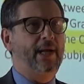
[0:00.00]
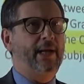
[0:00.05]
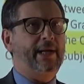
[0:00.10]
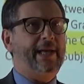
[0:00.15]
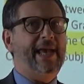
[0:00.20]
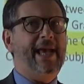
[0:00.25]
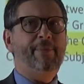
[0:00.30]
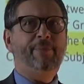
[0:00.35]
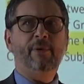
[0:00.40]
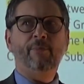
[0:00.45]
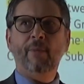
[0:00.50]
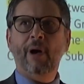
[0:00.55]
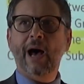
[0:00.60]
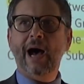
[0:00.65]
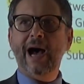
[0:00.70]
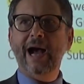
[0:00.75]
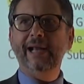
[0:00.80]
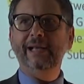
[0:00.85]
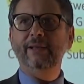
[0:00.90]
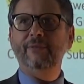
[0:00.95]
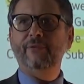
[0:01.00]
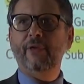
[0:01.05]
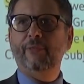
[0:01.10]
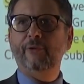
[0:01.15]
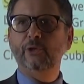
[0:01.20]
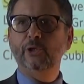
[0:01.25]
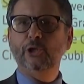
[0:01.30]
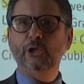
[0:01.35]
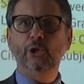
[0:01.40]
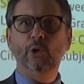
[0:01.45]
Keep in mind that
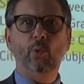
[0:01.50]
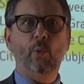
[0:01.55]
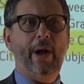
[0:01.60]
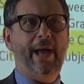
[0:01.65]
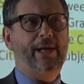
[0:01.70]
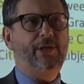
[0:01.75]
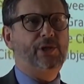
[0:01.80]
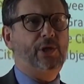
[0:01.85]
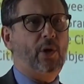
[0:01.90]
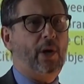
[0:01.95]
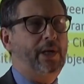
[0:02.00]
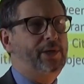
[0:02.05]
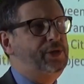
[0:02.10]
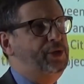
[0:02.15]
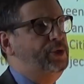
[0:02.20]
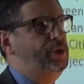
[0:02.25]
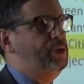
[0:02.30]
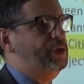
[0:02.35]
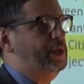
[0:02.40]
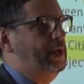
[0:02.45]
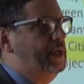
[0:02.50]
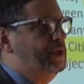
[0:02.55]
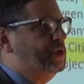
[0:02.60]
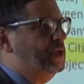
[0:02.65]
there's two ways the Constitution is